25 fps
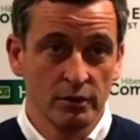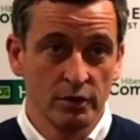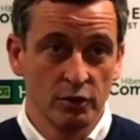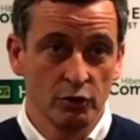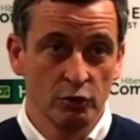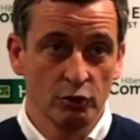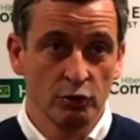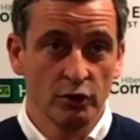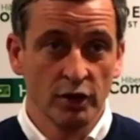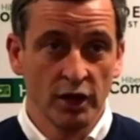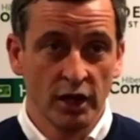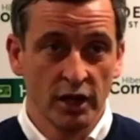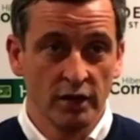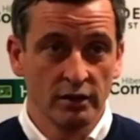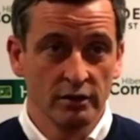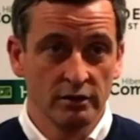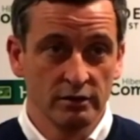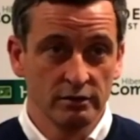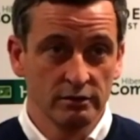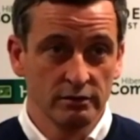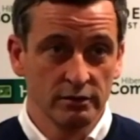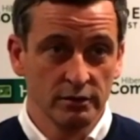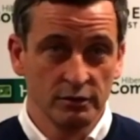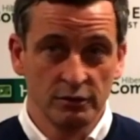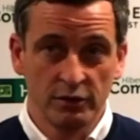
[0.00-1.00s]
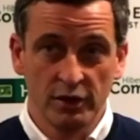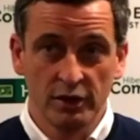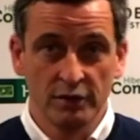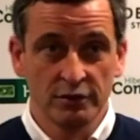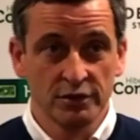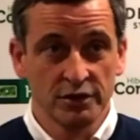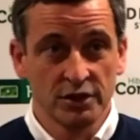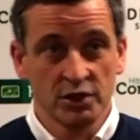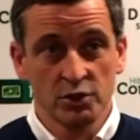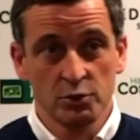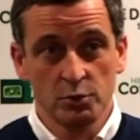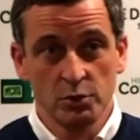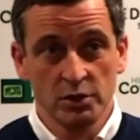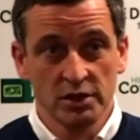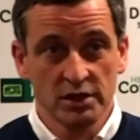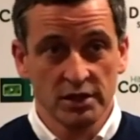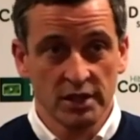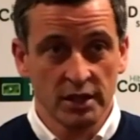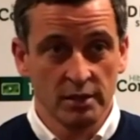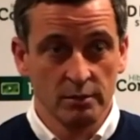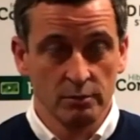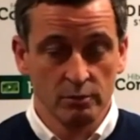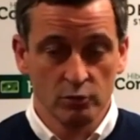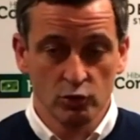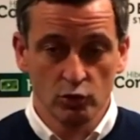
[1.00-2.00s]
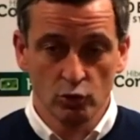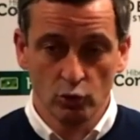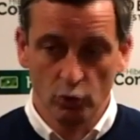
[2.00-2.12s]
to do that in 5 or 6 weeks' time.